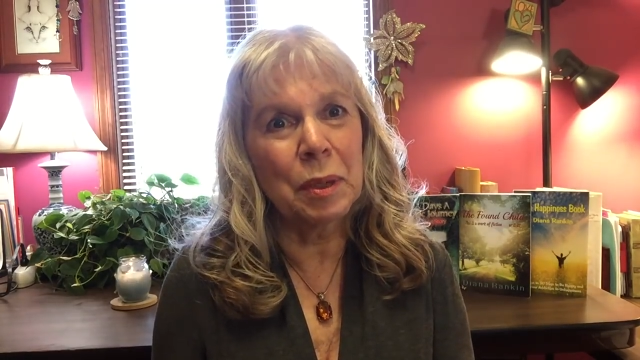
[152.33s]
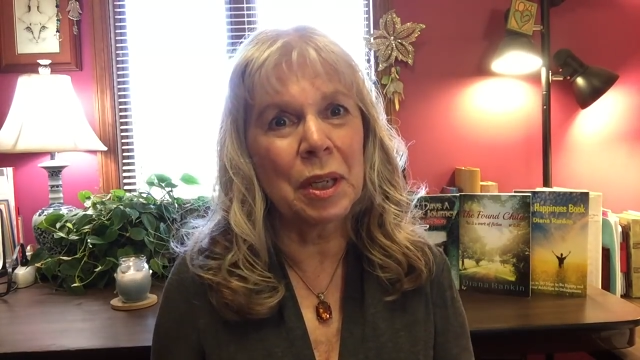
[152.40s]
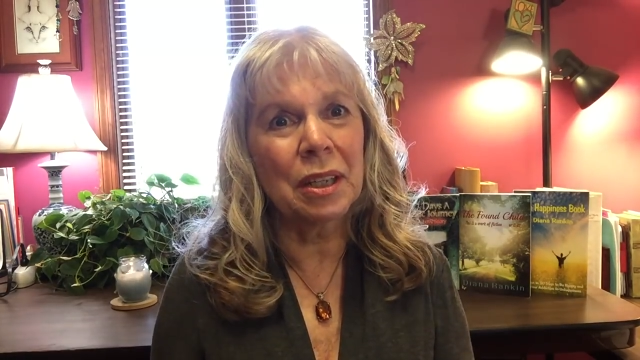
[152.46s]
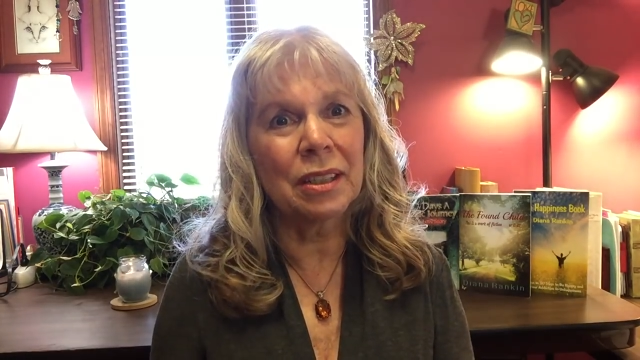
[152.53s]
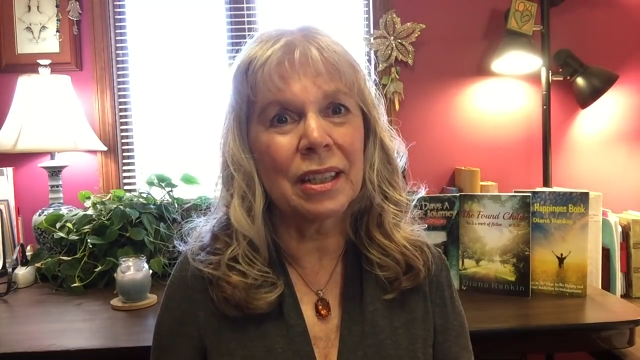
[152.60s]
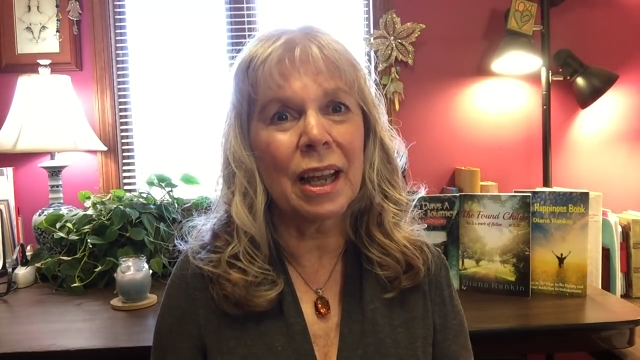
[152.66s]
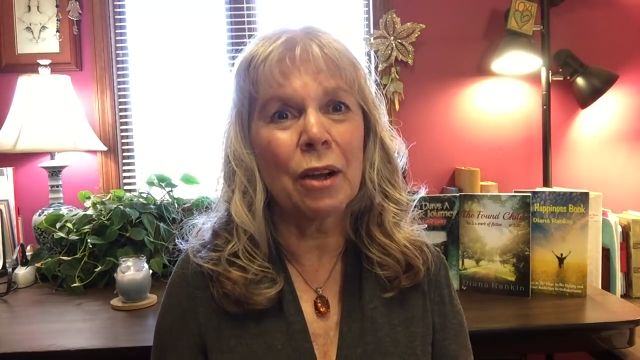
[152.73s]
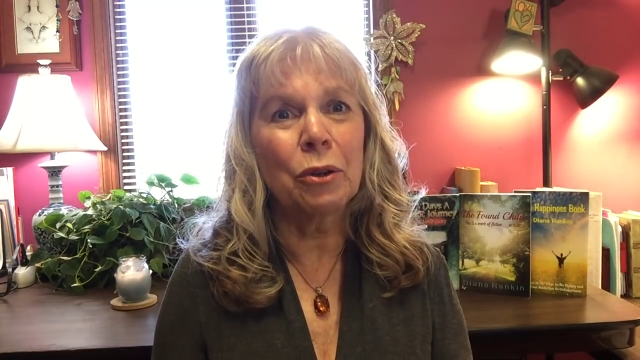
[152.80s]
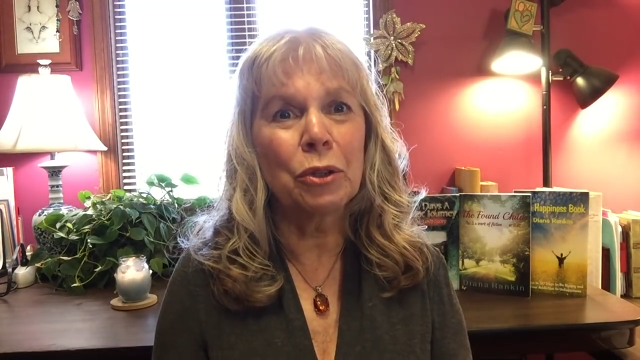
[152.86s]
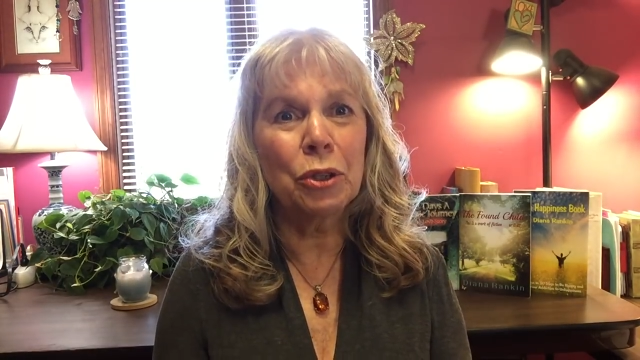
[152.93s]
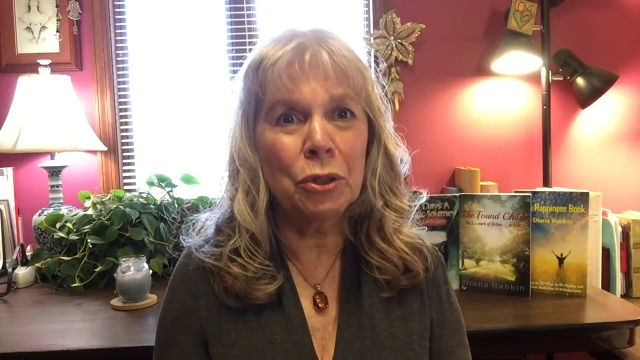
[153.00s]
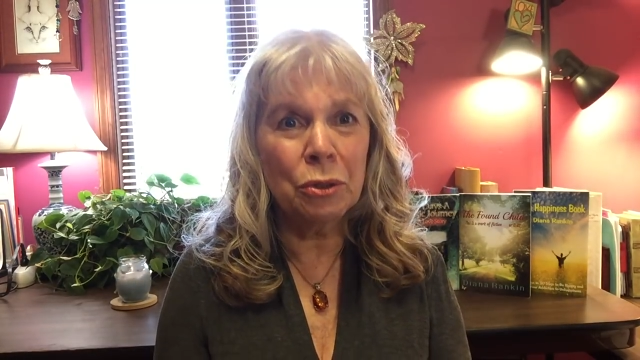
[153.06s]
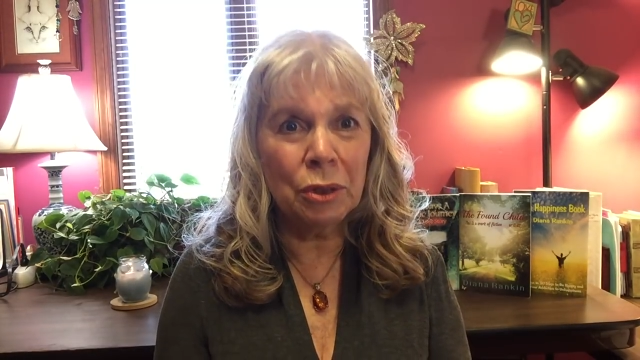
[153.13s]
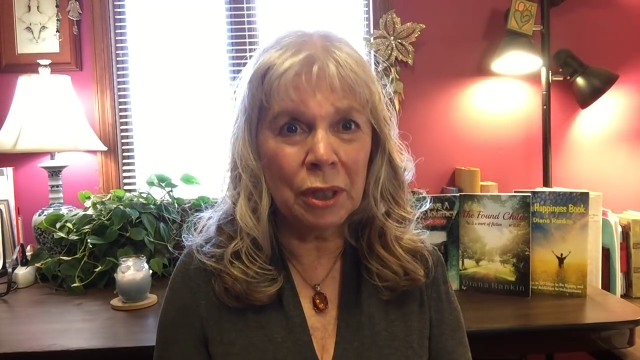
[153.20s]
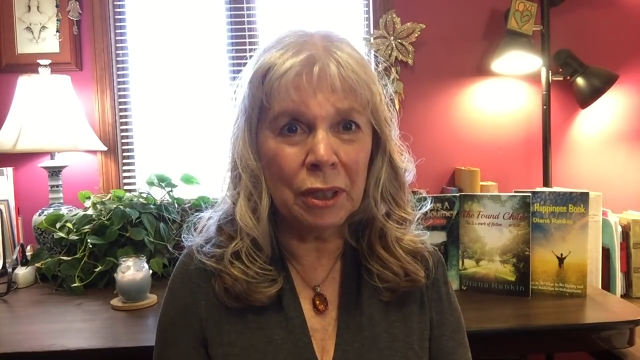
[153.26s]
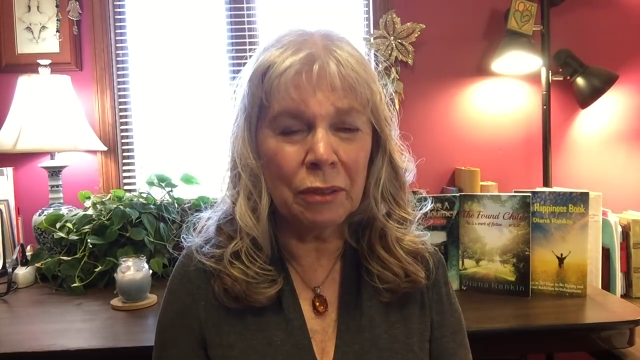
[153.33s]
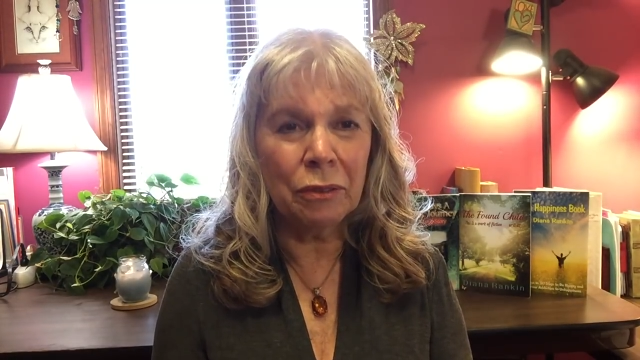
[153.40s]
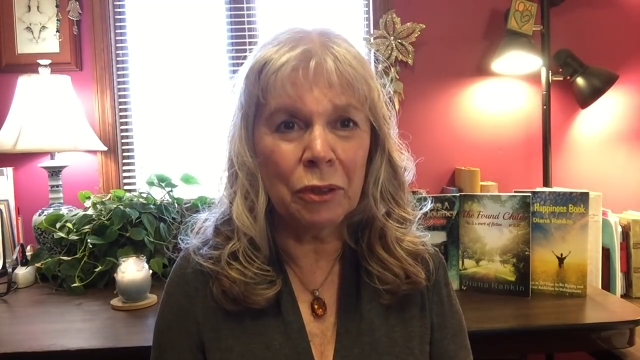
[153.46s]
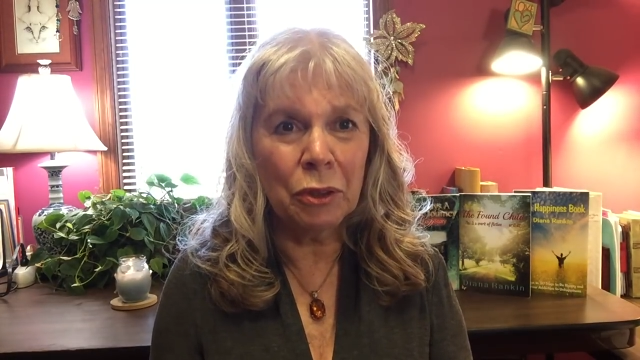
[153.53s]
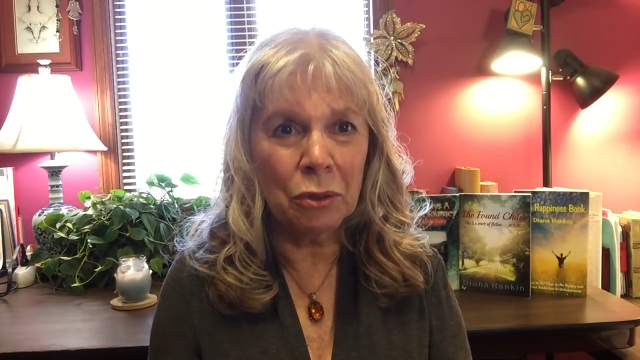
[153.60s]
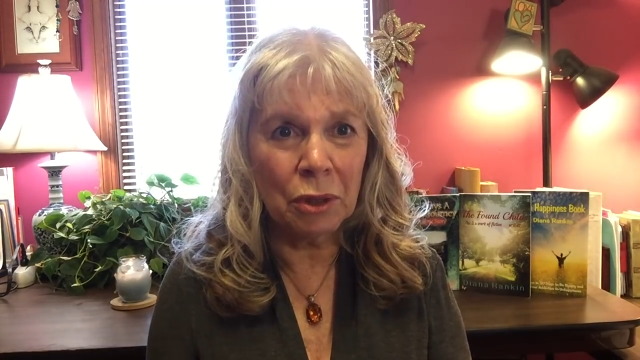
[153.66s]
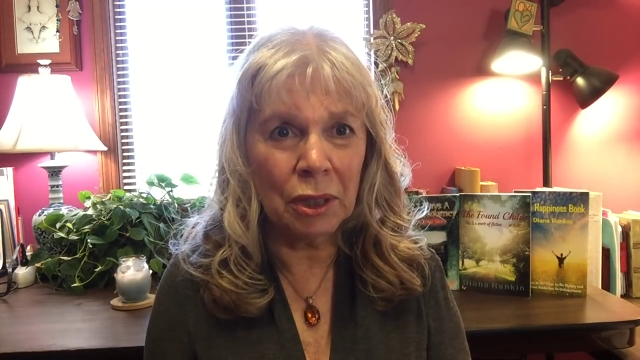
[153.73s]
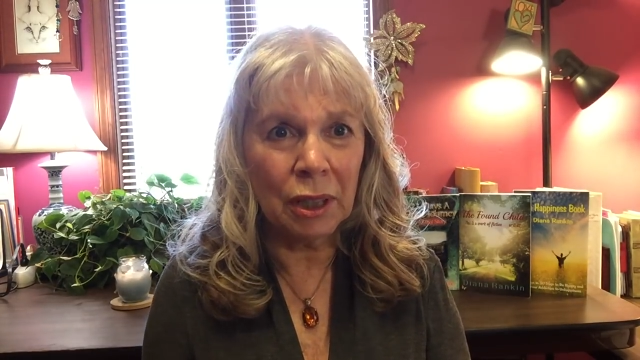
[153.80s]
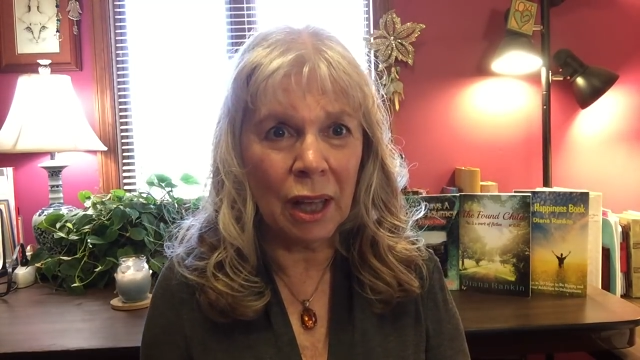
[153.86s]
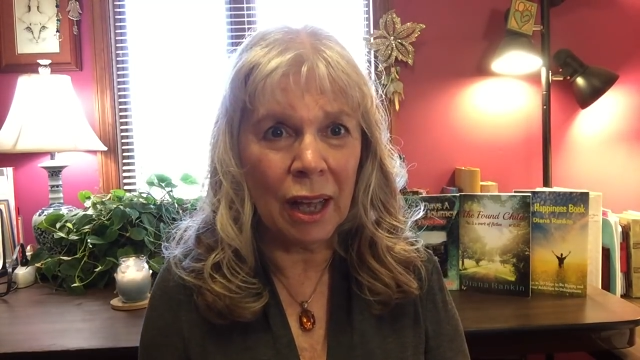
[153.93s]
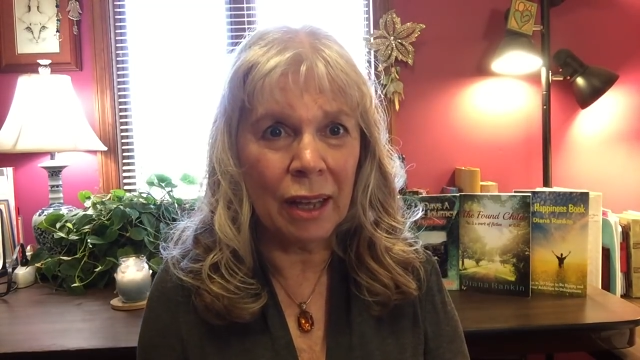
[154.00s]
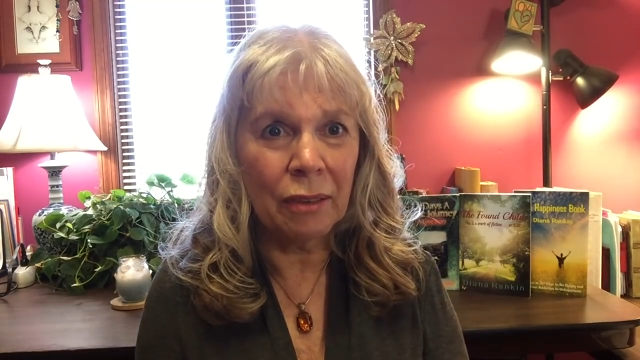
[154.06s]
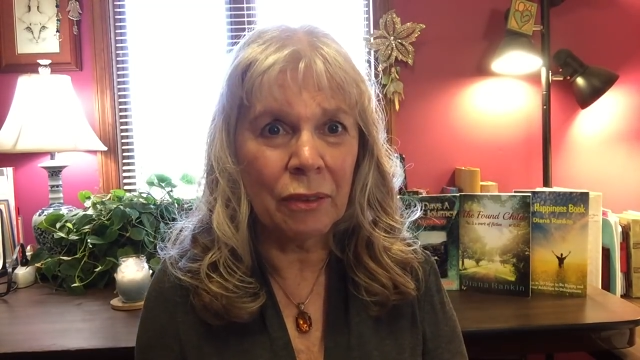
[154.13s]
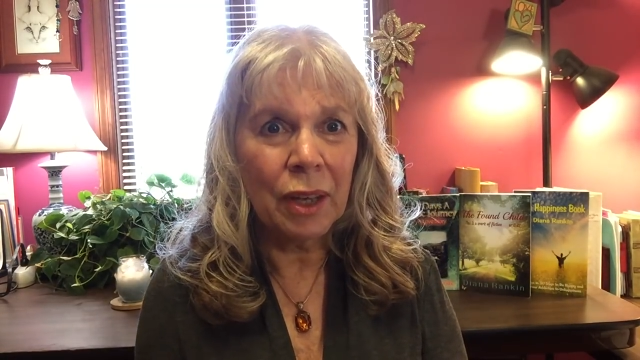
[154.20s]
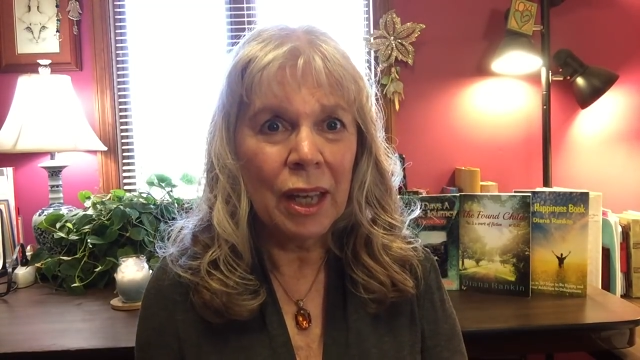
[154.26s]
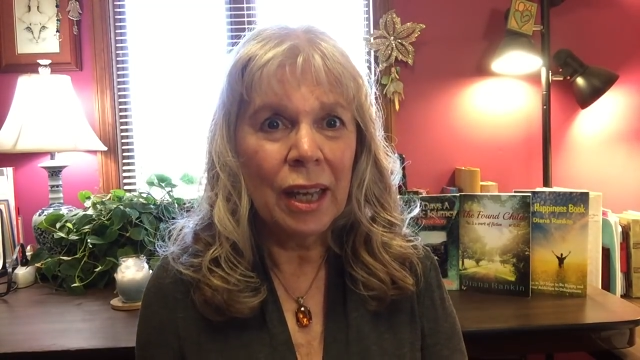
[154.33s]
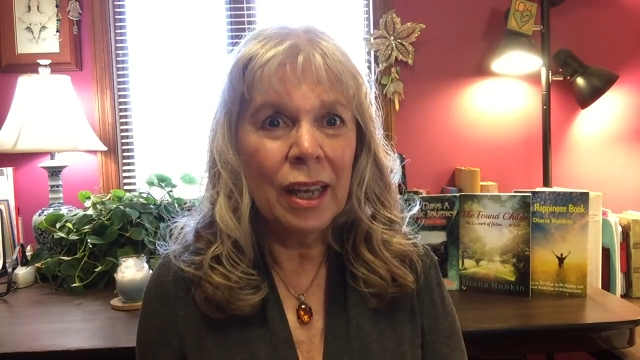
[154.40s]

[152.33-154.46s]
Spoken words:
because how you live your life